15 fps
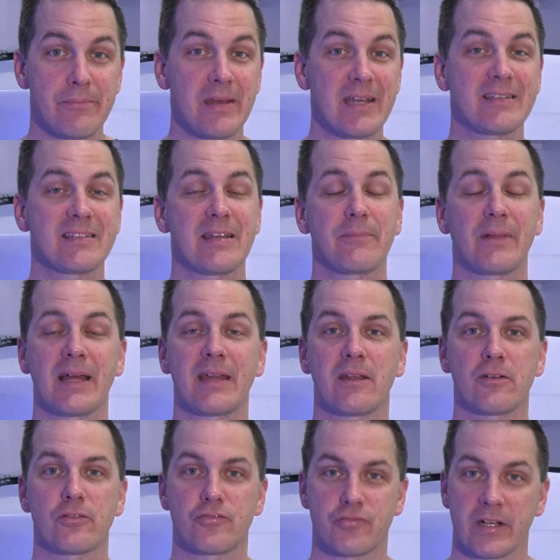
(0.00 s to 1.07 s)
may seem like
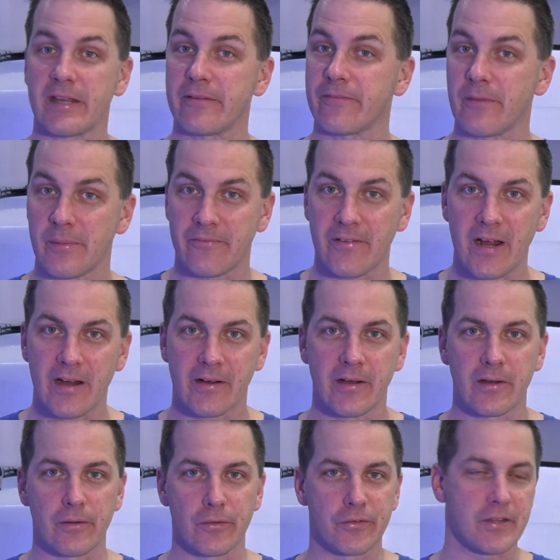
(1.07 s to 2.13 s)
you're drinking from a fire
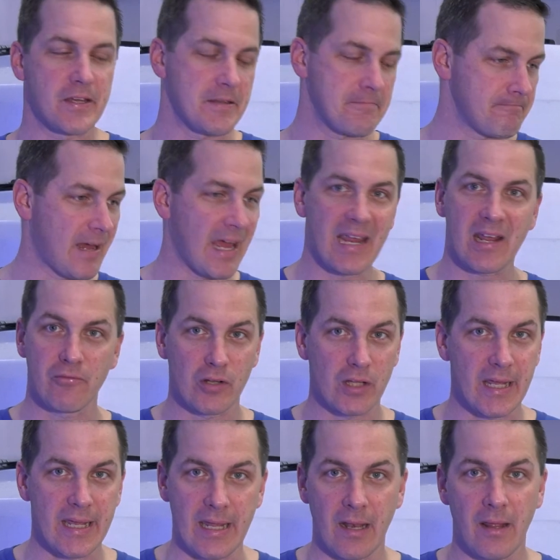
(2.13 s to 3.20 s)
hose, and I can
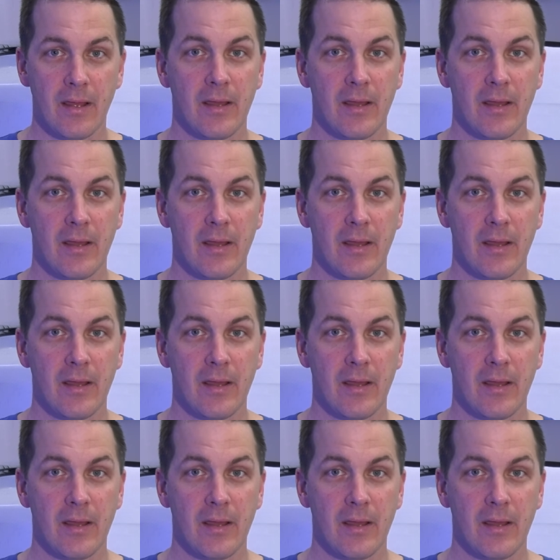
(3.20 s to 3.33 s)
relate.